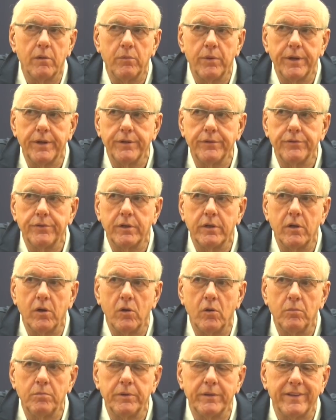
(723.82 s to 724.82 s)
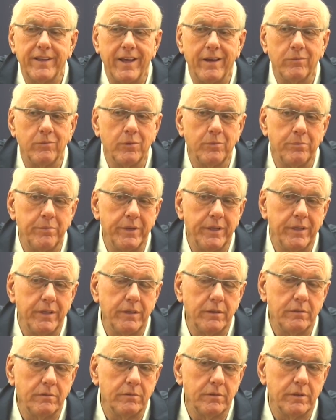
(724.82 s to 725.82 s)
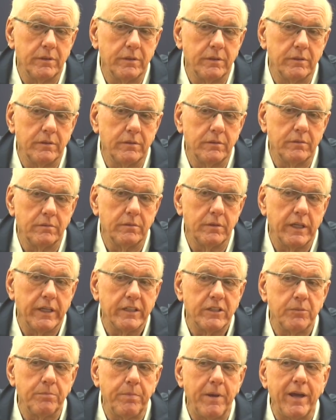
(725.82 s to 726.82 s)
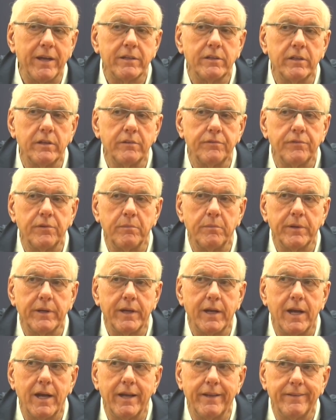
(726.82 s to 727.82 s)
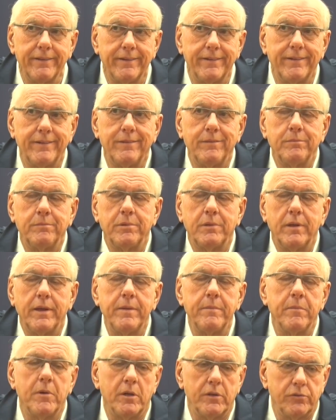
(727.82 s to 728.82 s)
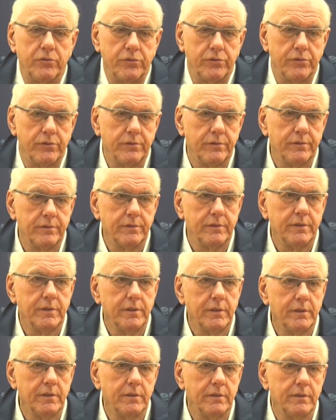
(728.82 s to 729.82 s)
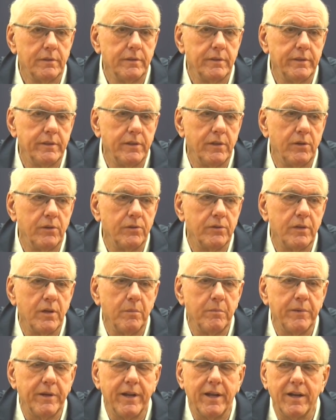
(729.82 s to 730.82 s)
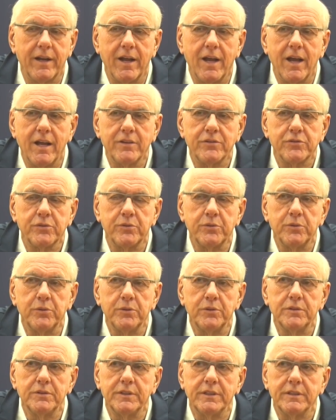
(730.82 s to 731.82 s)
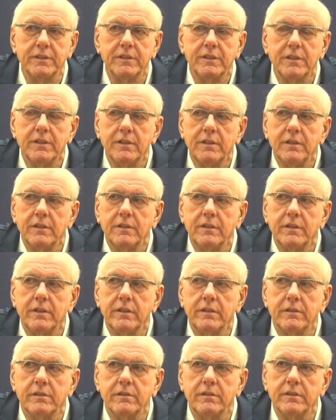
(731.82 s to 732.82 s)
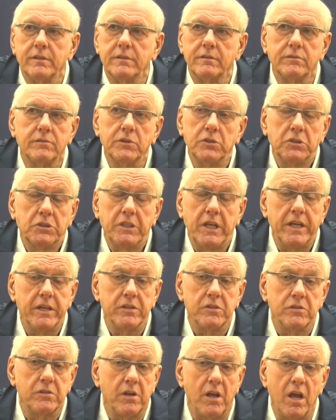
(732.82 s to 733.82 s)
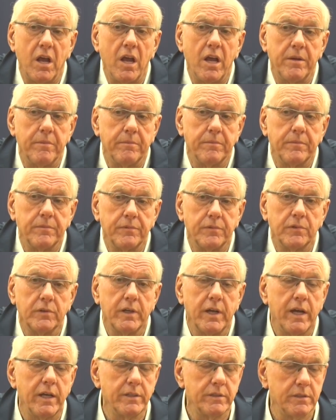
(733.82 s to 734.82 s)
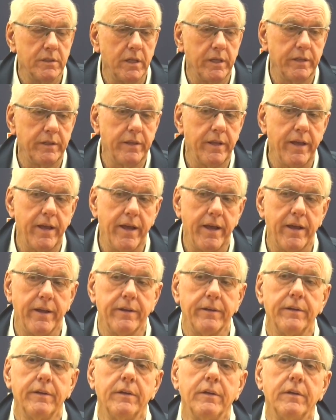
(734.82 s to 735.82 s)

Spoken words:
a ways to go, but that would be expected from a guy that didn't play much. You know, coming out of high school, and it just takes time for guys like that.